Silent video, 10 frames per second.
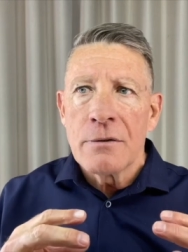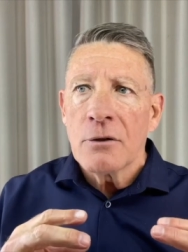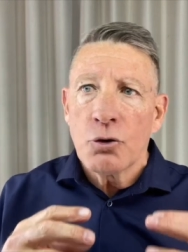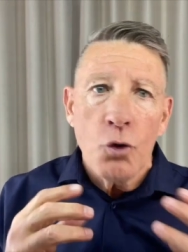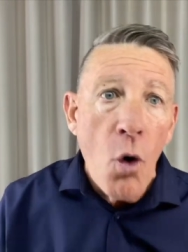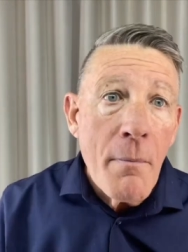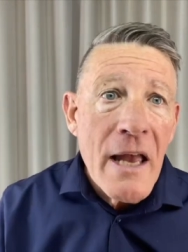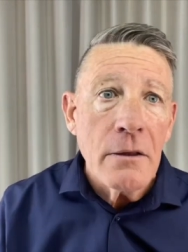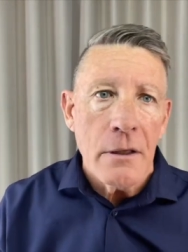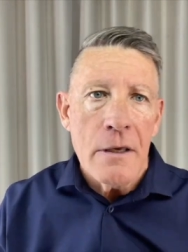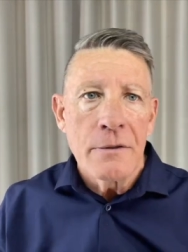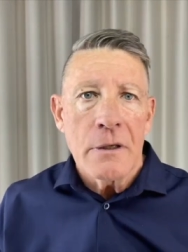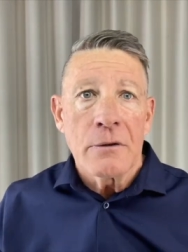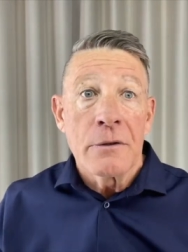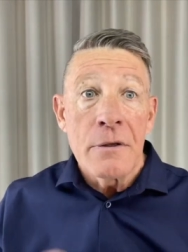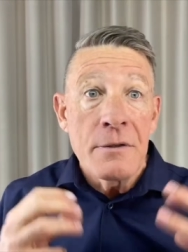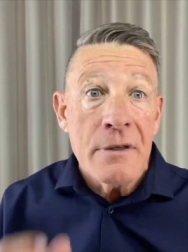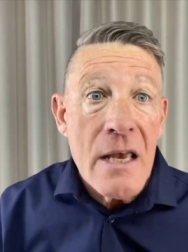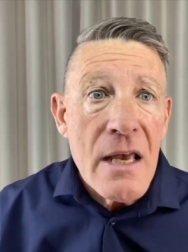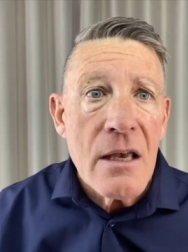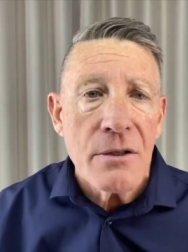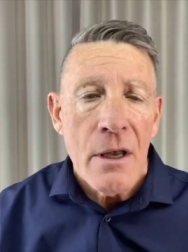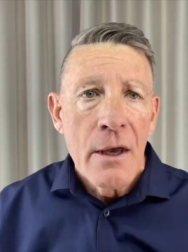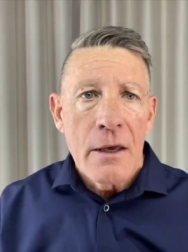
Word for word: it torment? Is it disease?